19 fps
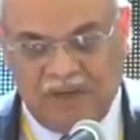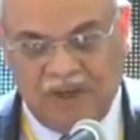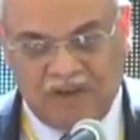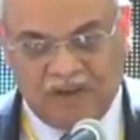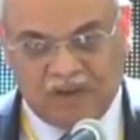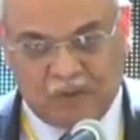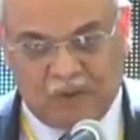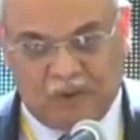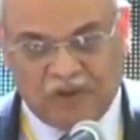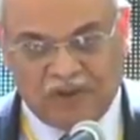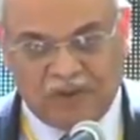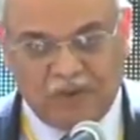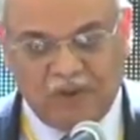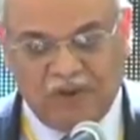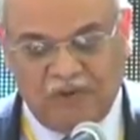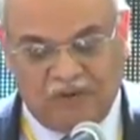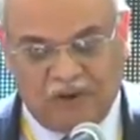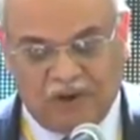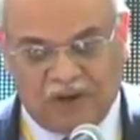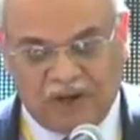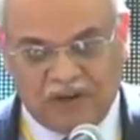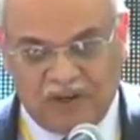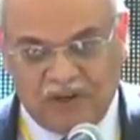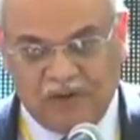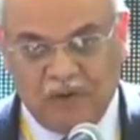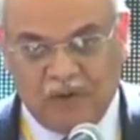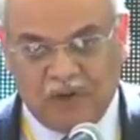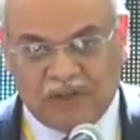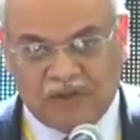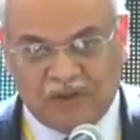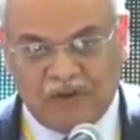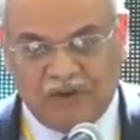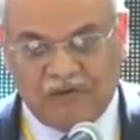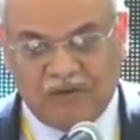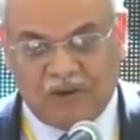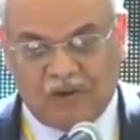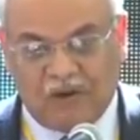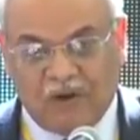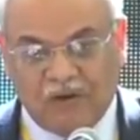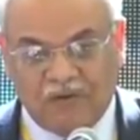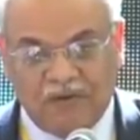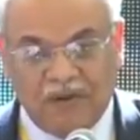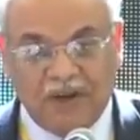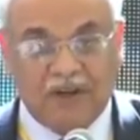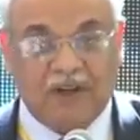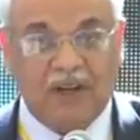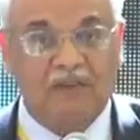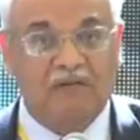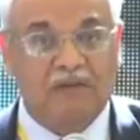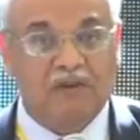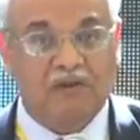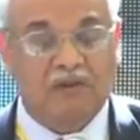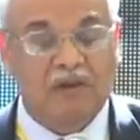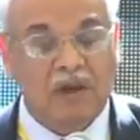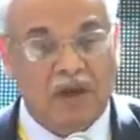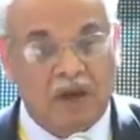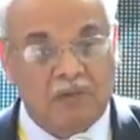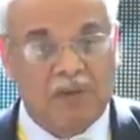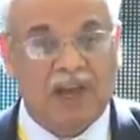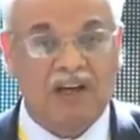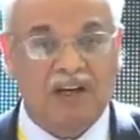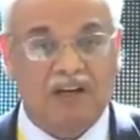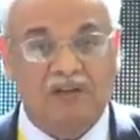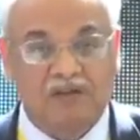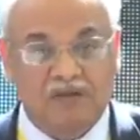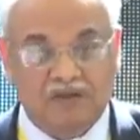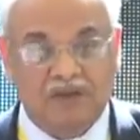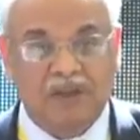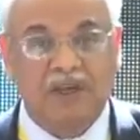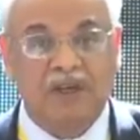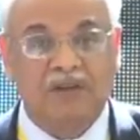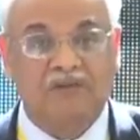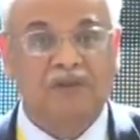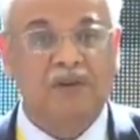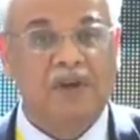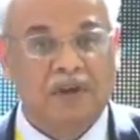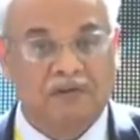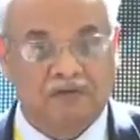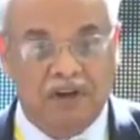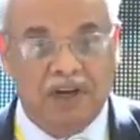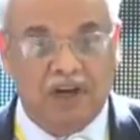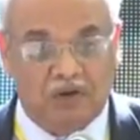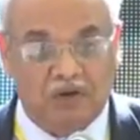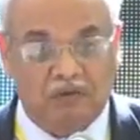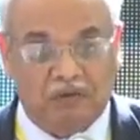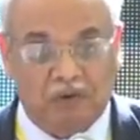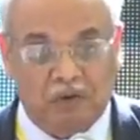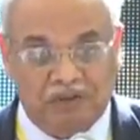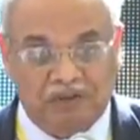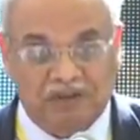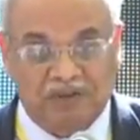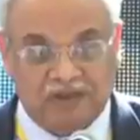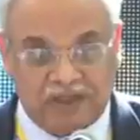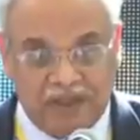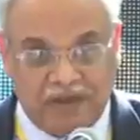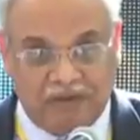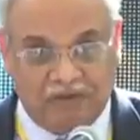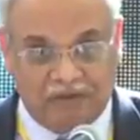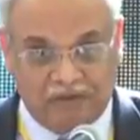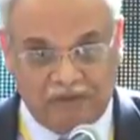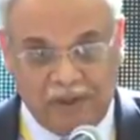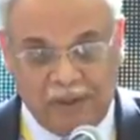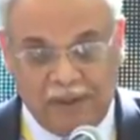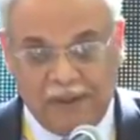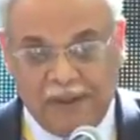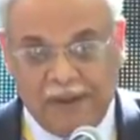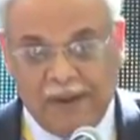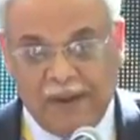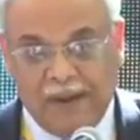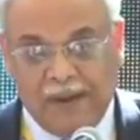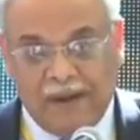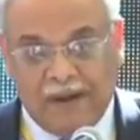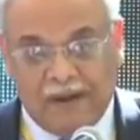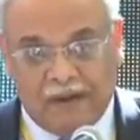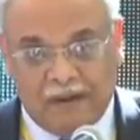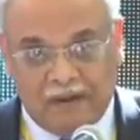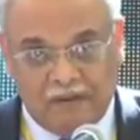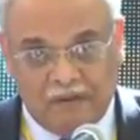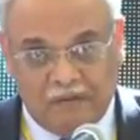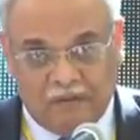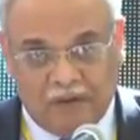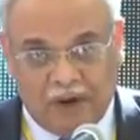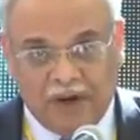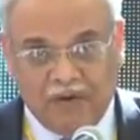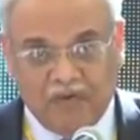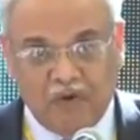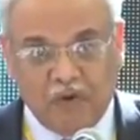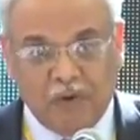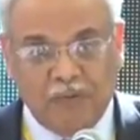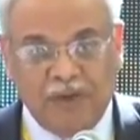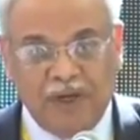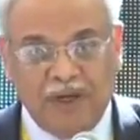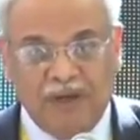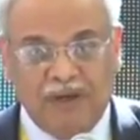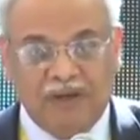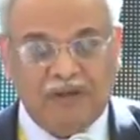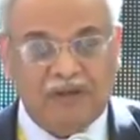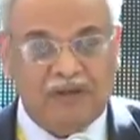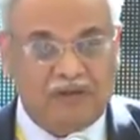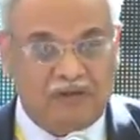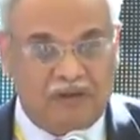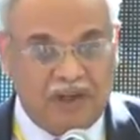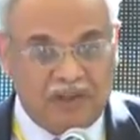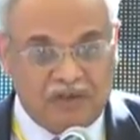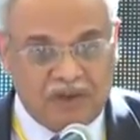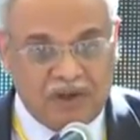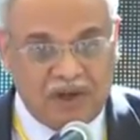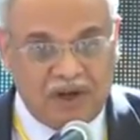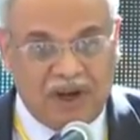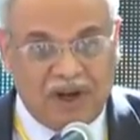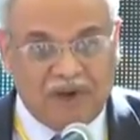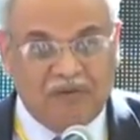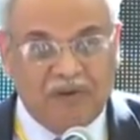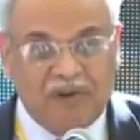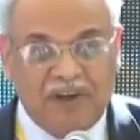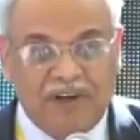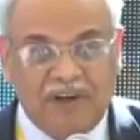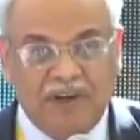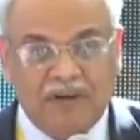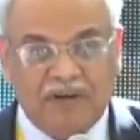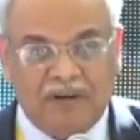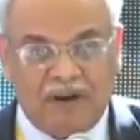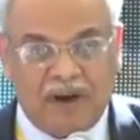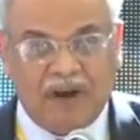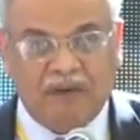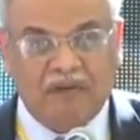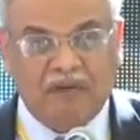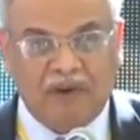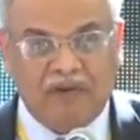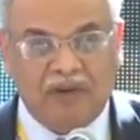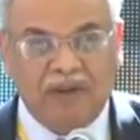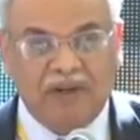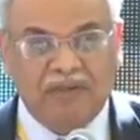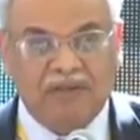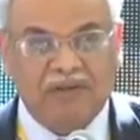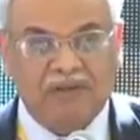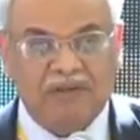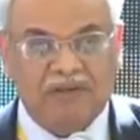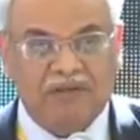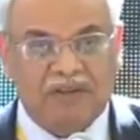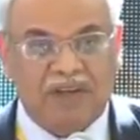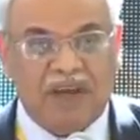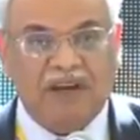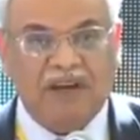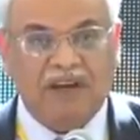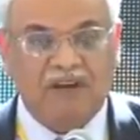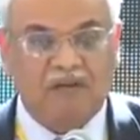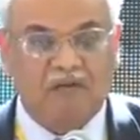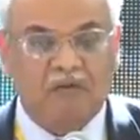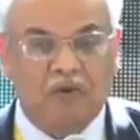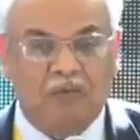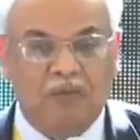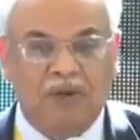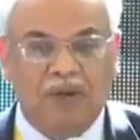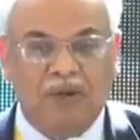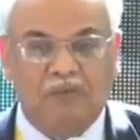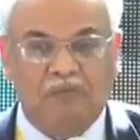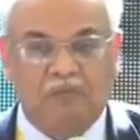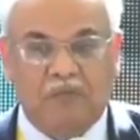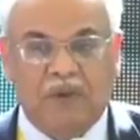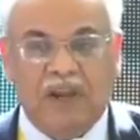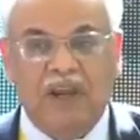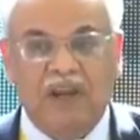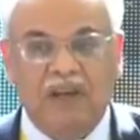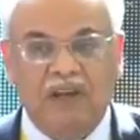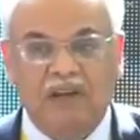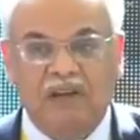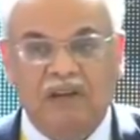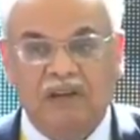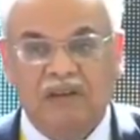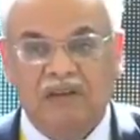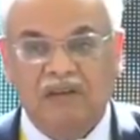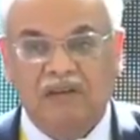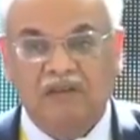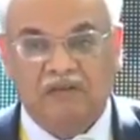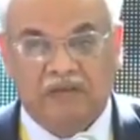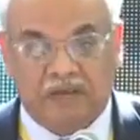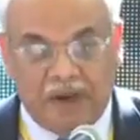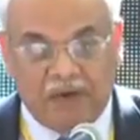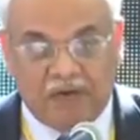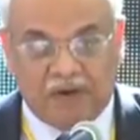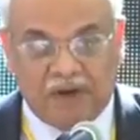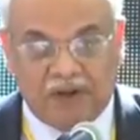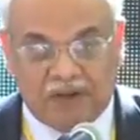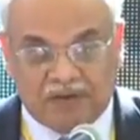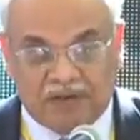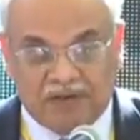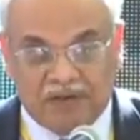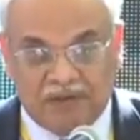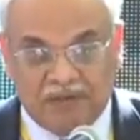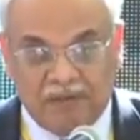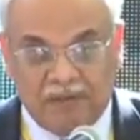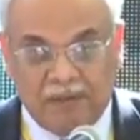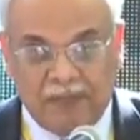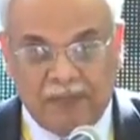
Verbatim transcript: be responsible for continuation of the conflict if the Americans leave, if NATO forces leave. One would be regional rivalry, rivalries. Second would be playing favorites.